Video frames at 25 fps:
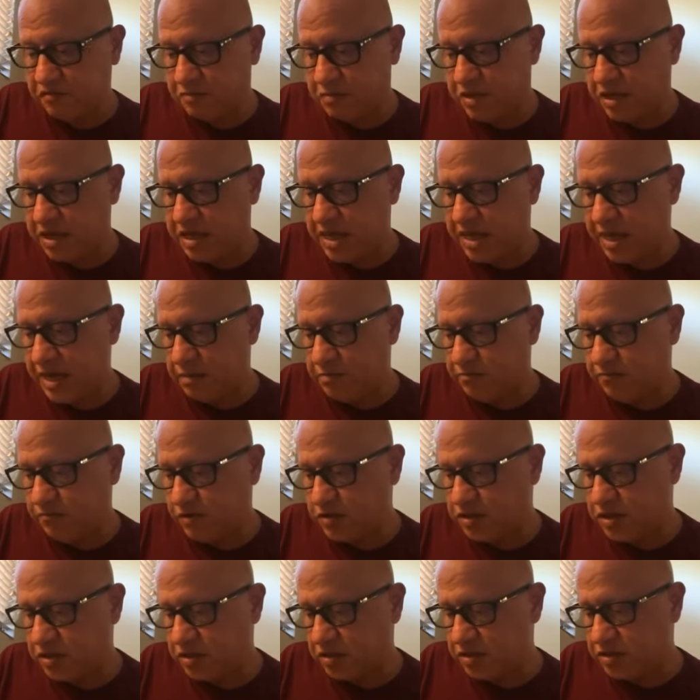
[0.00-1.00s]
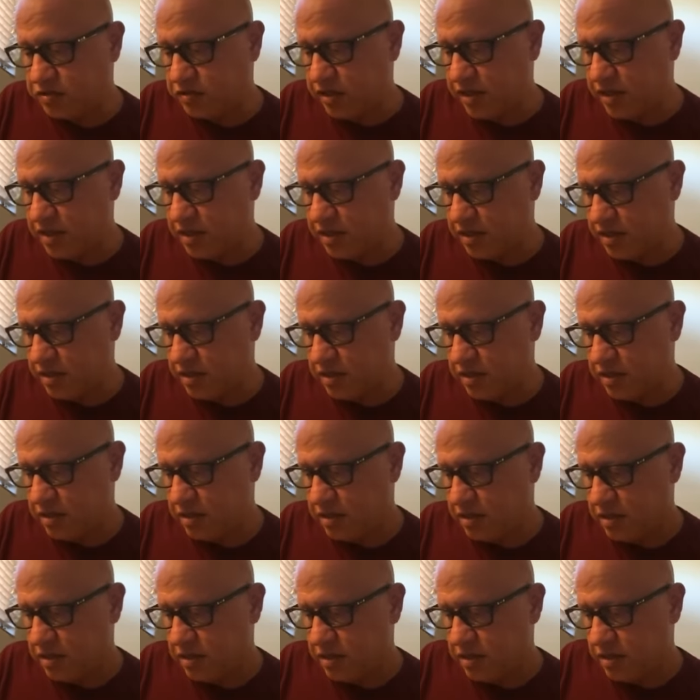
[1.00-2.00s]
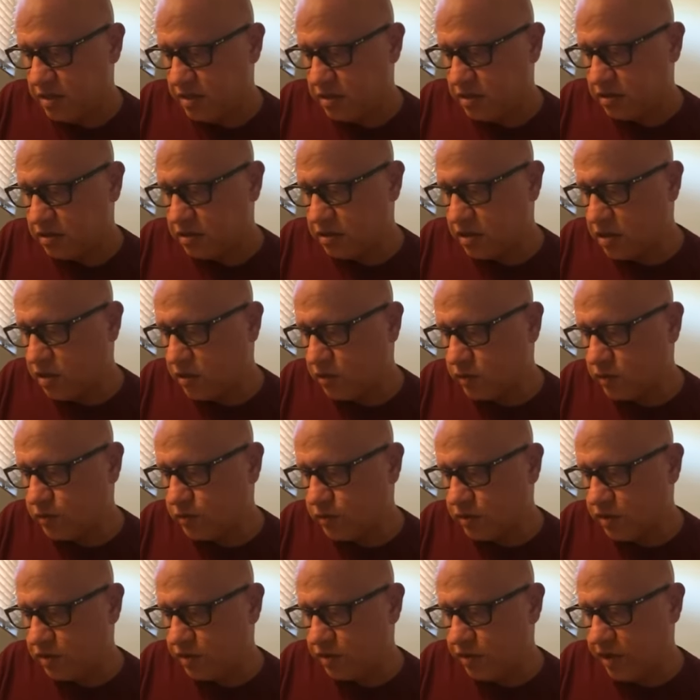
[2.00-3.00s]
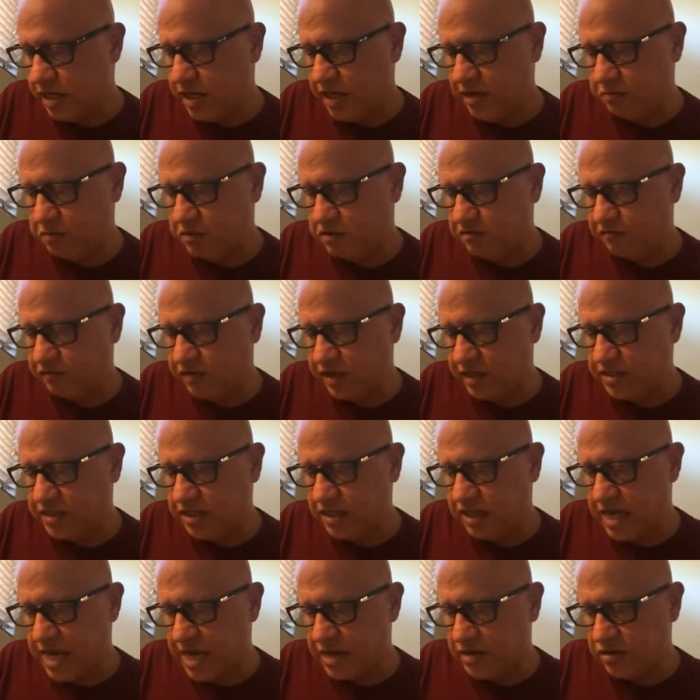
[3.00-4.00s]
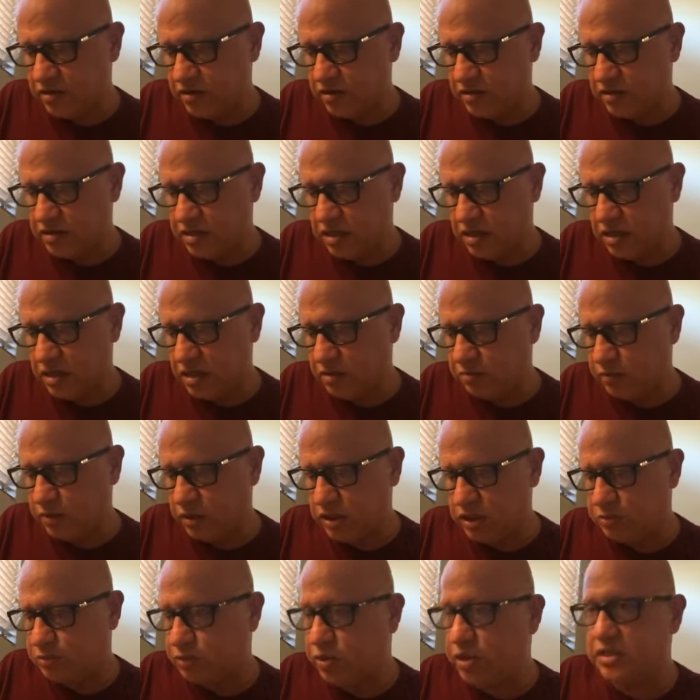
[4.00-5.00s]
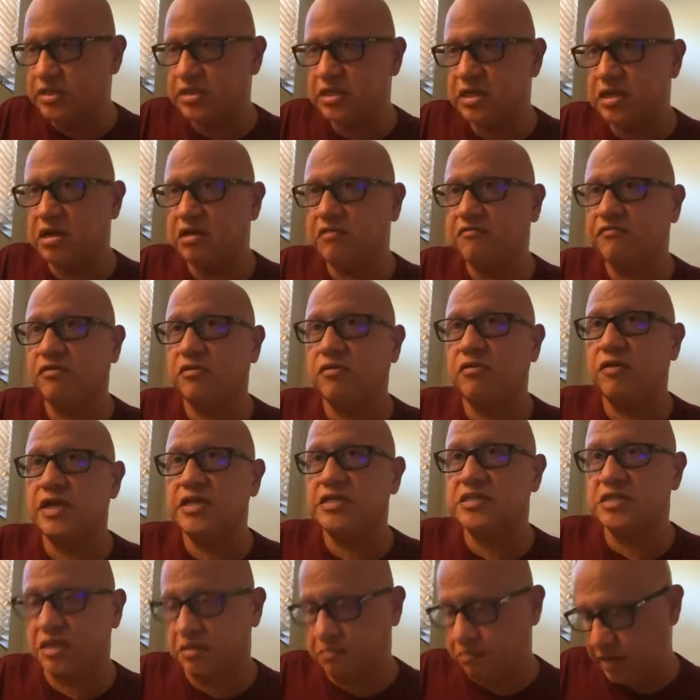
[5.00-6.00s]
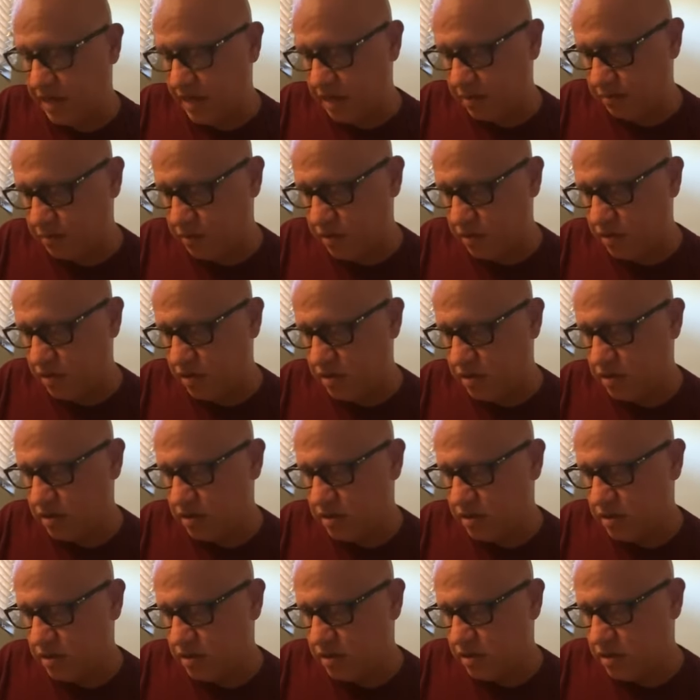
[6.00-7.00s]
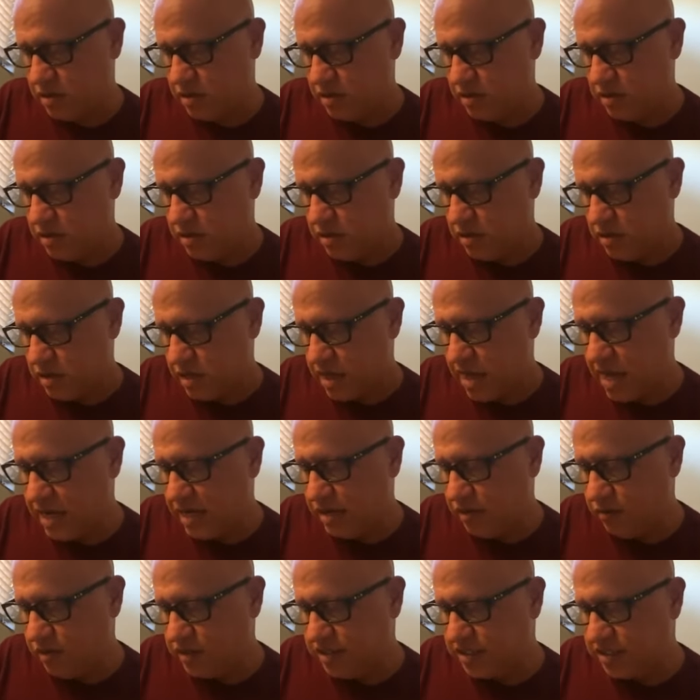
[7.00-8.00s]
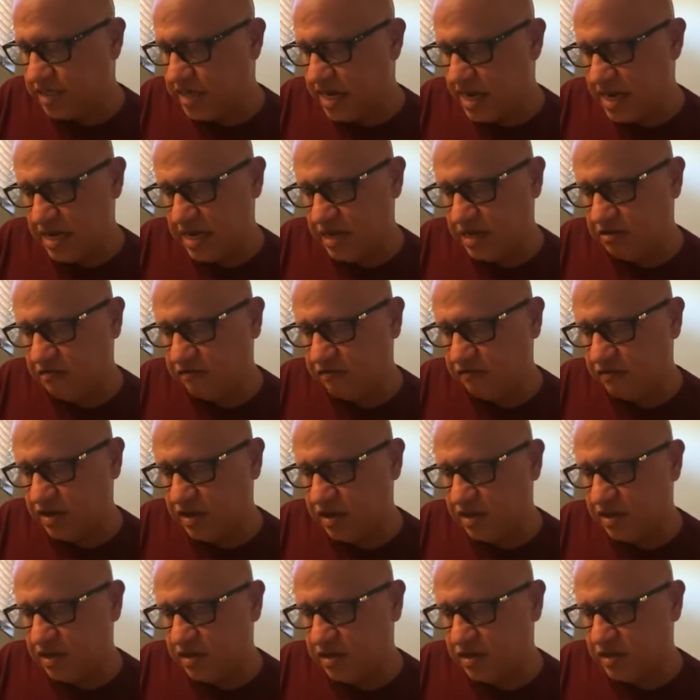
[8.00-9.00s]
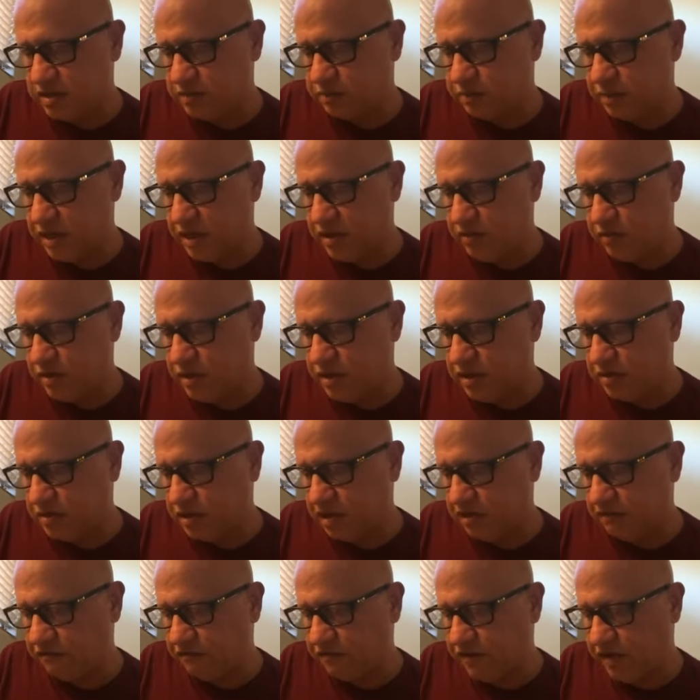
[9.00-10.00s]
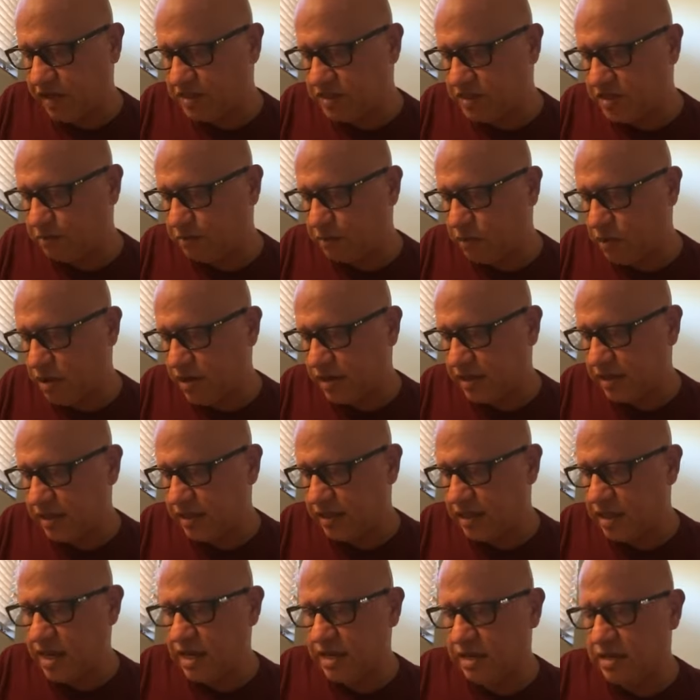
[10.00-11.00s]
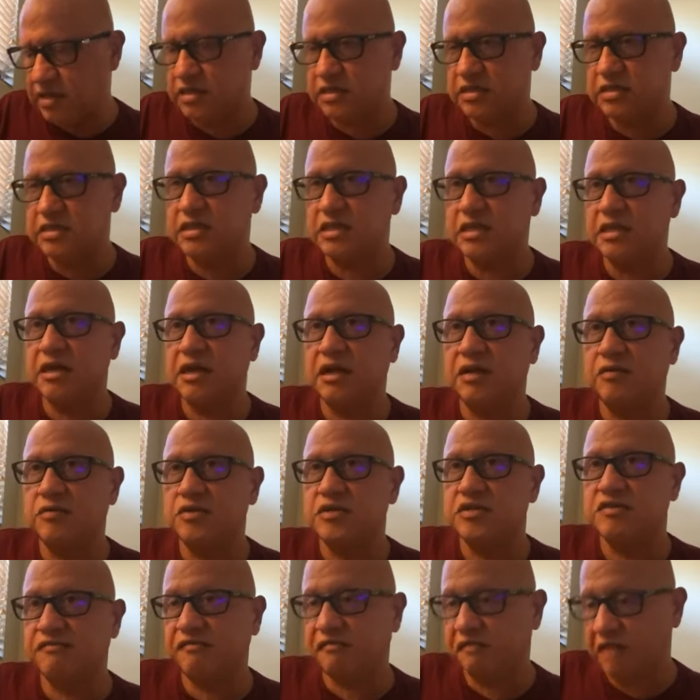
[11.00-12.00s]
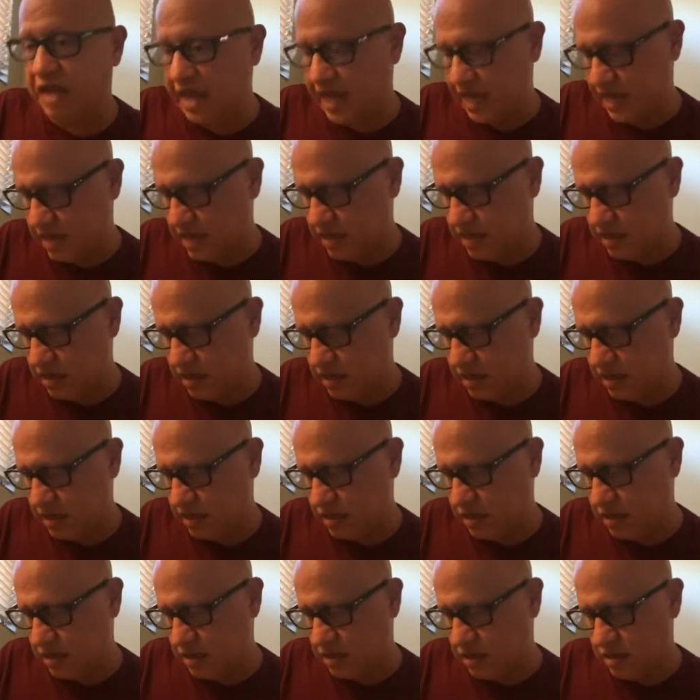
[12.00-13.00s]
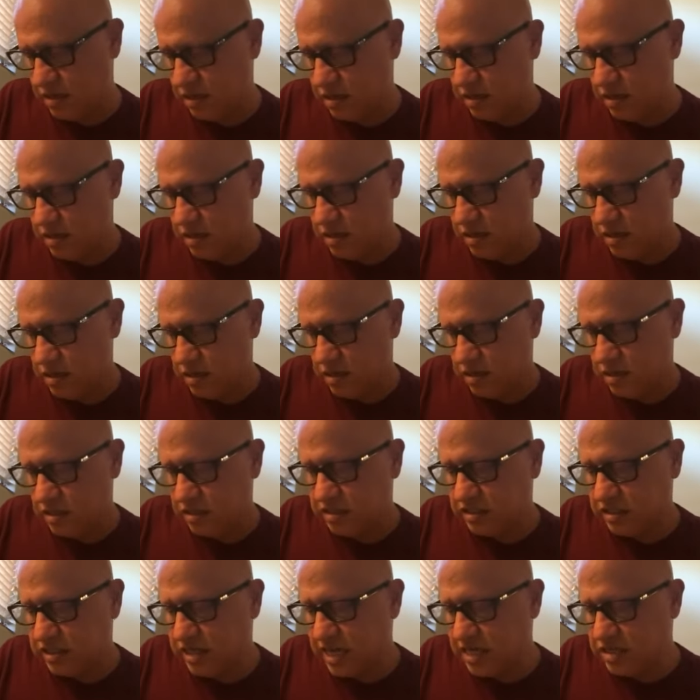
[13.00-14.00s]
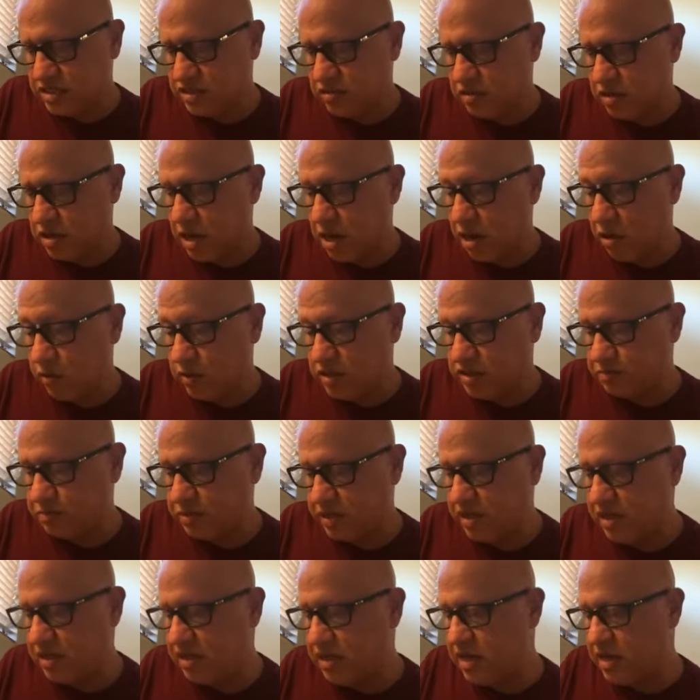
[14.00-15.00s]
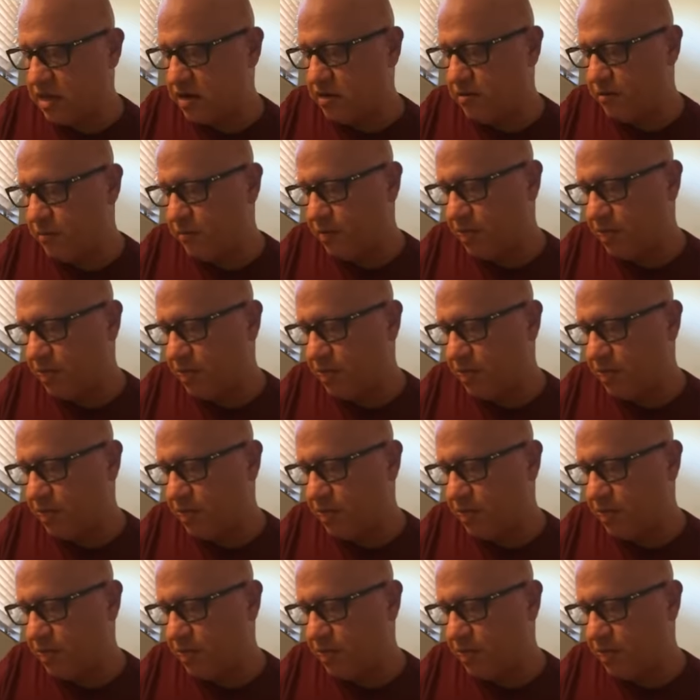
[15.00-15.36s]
from a game for children. The notes were green with fuzzy letters and numbers printed on fluorescent paper. Anyone standing in front of the display window that faced the parking lot could see that it was fake. The statue had always been there.